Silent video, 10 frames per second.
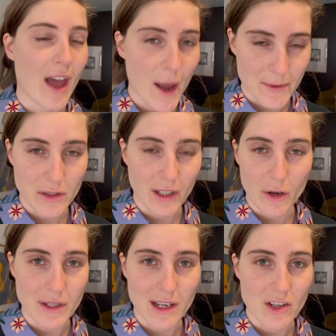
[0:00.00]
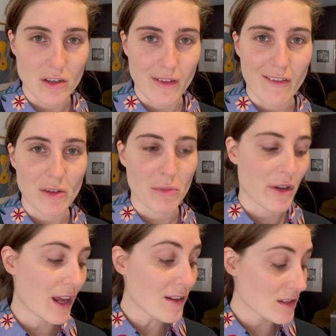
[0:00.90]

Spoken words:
absolutely no intention of having burnout,